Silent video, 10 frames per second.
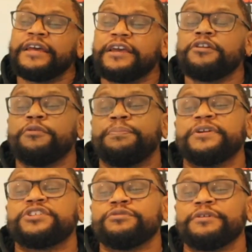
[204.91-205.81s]
it'll
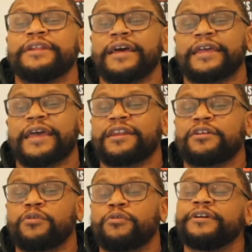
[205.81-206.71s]
put you in that
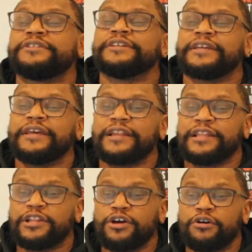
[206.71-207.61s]
category to get
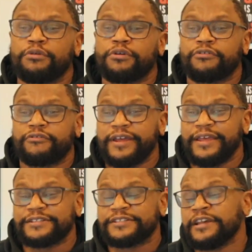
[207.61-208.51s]
lower
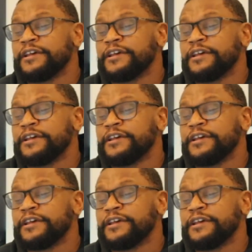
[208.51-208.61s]
rates